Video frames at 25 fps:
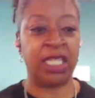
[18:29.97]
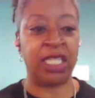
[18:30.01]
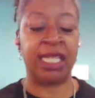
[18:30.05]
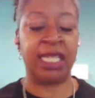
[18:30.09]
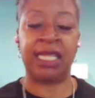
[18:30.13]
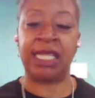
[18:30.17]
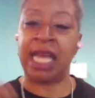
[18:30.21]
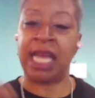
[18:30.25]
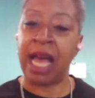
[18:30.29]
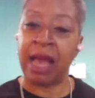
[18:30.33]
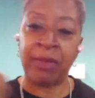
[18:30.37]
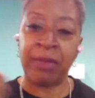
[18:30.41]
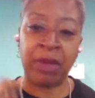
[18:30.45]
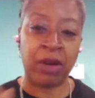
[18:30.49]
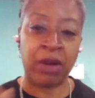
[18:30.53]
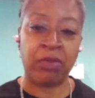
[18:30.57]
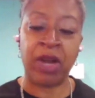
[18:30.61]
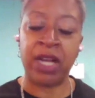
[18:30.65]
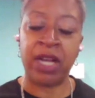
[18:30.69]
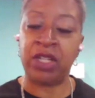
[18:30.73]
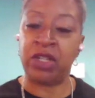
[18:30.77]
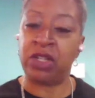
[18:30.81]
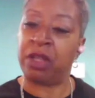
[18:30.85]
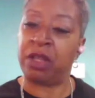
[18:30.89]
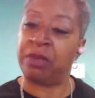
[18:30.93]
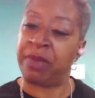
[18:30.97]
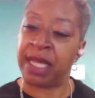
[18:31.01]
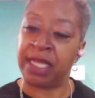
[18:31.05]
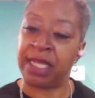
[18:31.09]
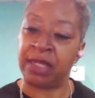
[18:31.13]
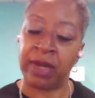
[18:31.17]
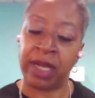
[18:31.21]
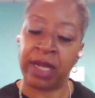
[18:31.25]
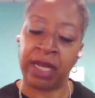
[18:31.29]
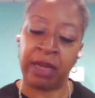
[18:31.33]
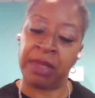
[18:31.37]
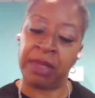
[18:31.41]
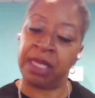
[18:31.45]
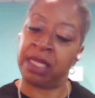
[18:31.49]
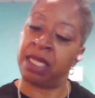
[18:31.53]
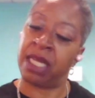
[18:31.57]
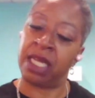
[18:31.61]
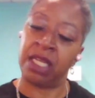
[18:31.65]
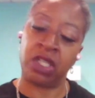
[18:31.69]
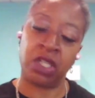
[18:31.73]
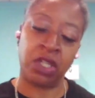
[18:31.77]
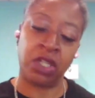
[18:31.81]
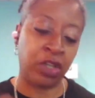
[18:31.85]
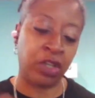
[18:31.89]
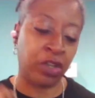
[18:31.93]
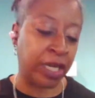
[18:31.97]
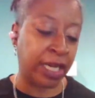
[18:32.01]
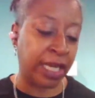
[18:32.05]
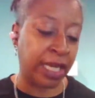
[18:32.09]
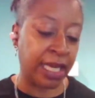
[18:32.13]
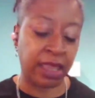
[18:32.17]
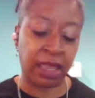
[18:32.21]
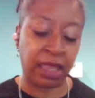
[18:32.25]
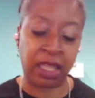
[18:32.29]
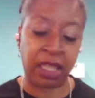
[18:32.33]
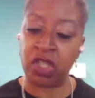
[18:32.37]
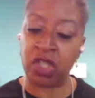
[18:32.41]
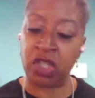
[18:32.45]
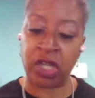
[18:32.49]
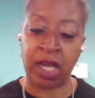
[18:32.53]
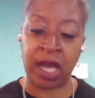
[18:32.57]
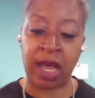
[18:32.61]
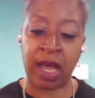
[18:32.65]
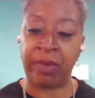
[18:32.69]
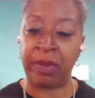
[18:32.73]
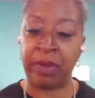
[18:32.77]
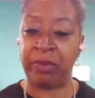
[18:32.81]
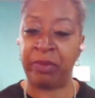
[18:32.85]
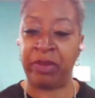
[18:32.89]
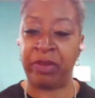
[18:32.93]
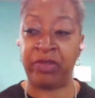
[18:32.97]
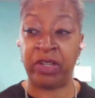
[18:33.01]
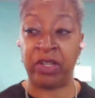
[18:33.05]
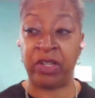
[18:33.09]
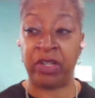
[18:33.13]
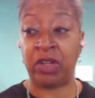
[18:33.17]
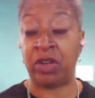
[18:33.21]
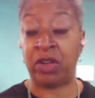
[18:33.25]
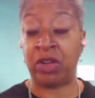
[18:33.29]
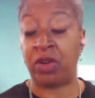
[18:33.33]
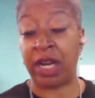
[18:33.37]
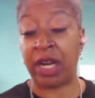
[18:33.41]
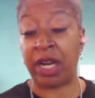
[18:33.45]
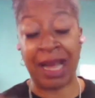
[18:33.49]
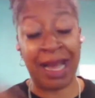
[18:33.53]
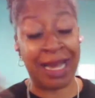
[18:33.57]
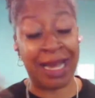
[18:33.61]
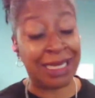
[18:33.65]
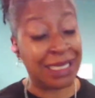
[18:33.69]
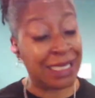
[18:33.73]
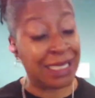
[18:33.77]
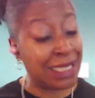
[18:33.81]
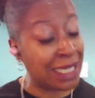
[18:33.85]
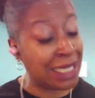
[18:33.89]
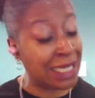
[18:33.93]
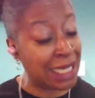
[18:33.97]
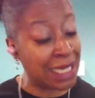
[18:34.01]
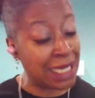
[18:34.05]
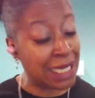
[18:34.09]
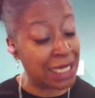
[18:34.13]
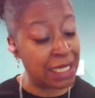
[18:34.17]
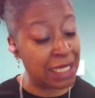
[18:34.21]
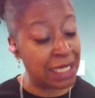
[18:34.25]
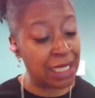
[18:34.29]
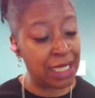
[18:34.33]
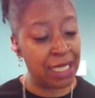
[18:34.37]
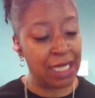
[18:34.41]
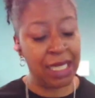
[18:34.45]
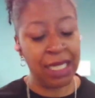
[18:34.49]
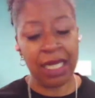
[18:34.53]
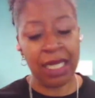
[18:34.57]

He says, I'm going to write you the best recommendation. You're going to get this job and move to New York. I did.